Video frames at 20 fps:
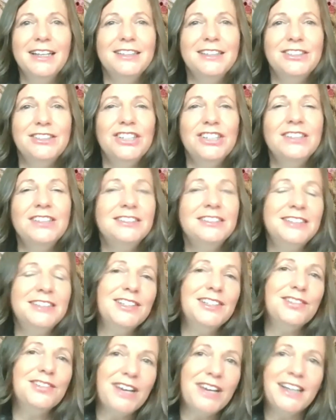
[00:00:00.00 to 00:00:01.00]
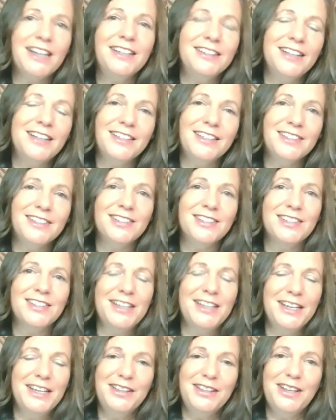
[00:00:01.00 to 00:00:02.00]
gentleness recognizes
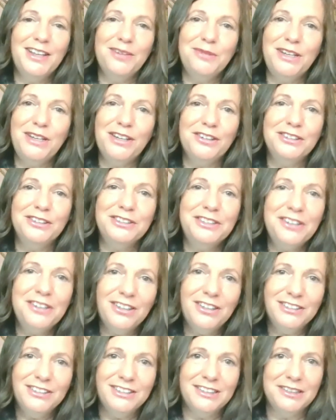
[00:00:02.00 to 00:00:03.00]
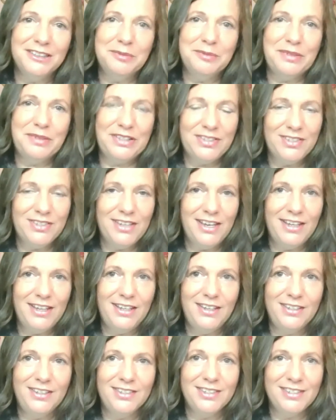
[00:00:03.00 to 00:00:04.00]
that we are not our
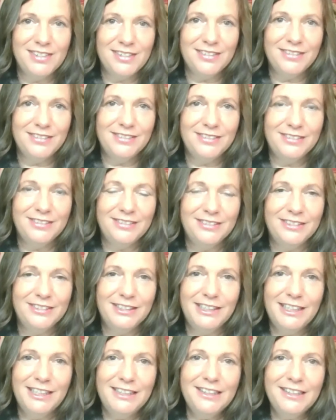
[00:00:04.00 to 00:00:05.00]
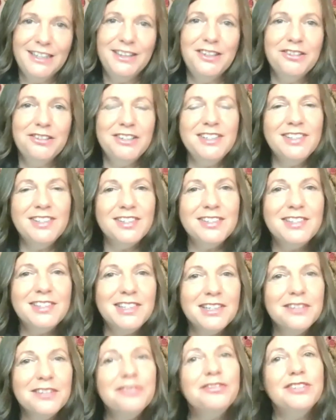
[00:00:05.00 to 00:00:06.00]
mistakes, that there is a
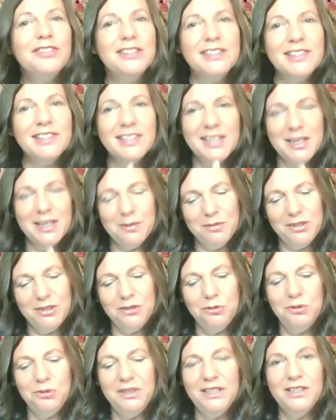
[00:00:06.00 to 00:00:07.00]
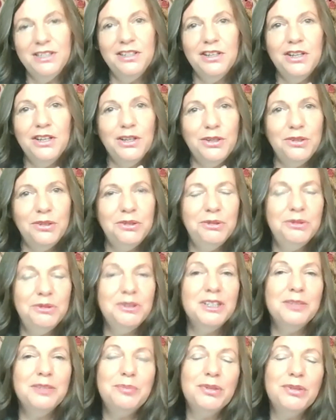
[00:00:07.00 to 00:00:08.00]
difference between who
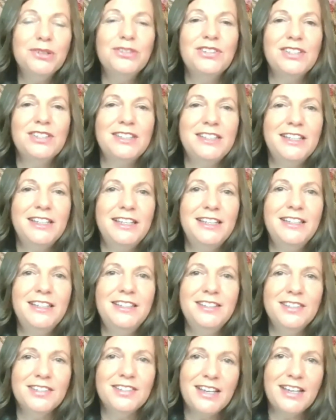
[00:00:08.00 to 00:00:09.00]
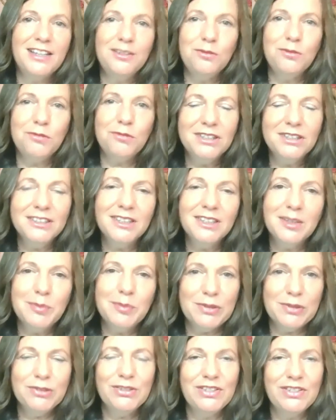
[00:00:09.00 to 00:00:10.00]
a person is and what a
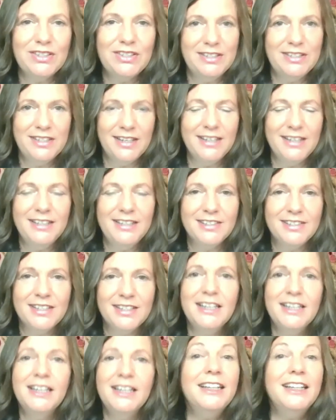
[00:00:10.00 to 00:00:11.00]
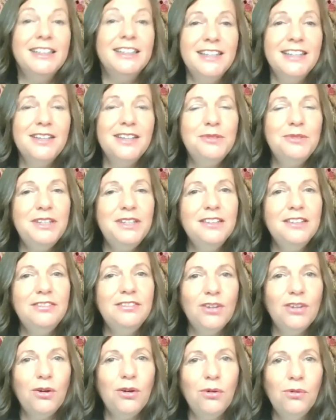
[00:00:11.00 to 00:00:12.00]
person does, and that we have
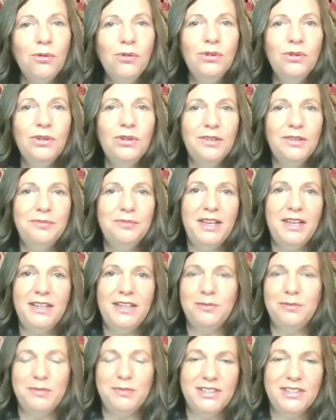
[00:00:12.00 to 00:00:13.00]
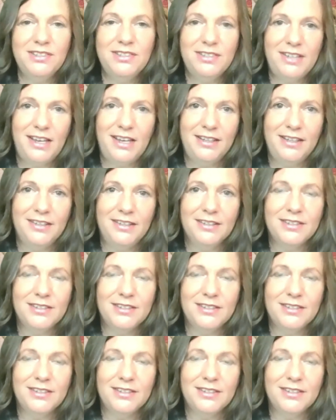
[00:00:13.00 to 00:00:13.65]
all made mistakes.